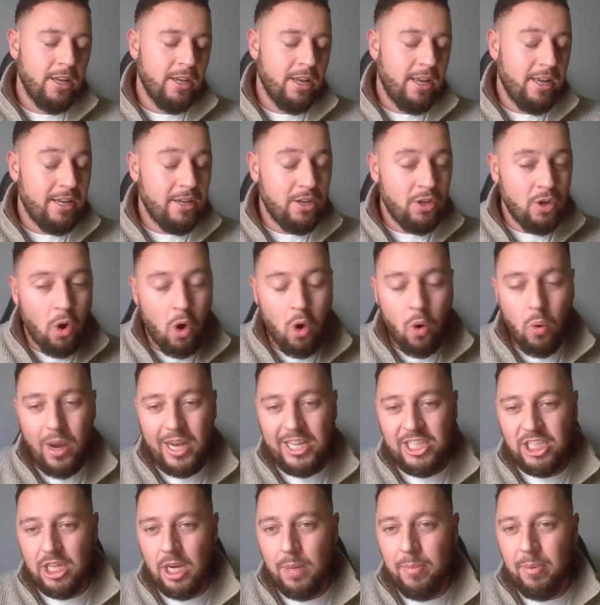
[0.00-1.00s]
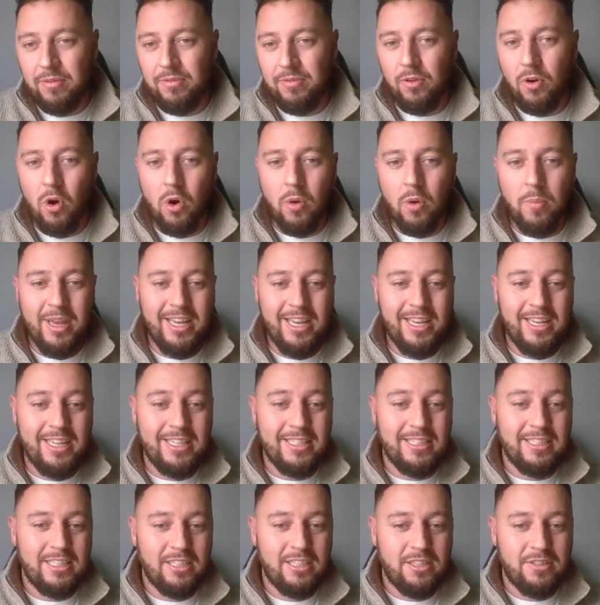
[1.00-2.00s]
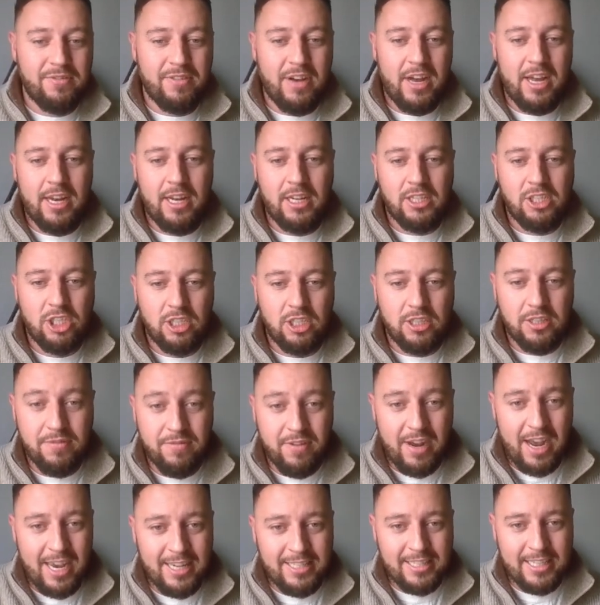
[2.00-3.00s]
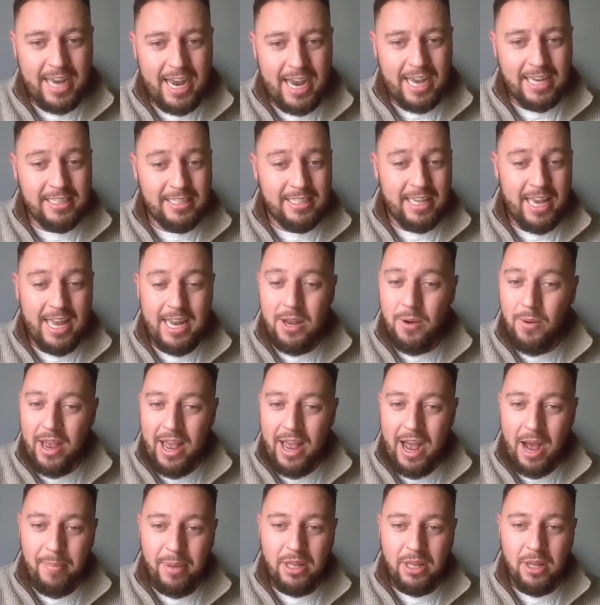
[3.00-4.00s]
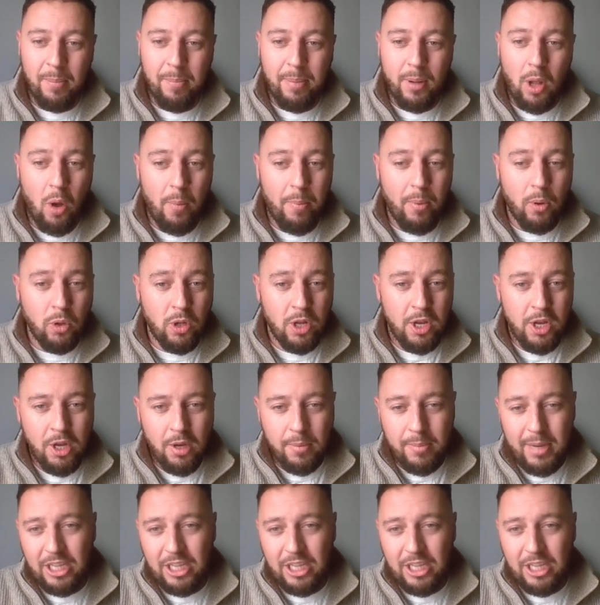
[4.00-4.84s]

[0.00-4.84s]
In no way, shape, or form is this financial advice, guys. Anyway, I've been the Block Bull.